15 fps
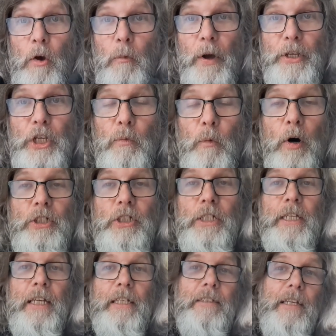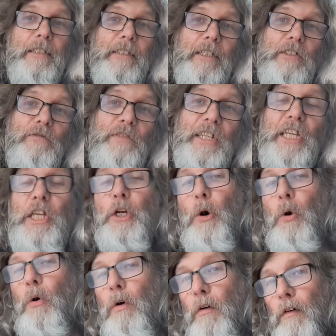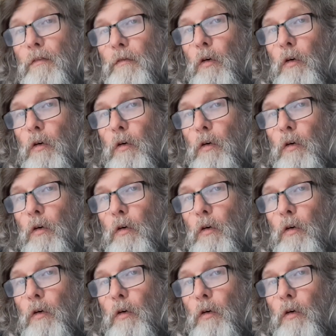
when you're watching this, this is video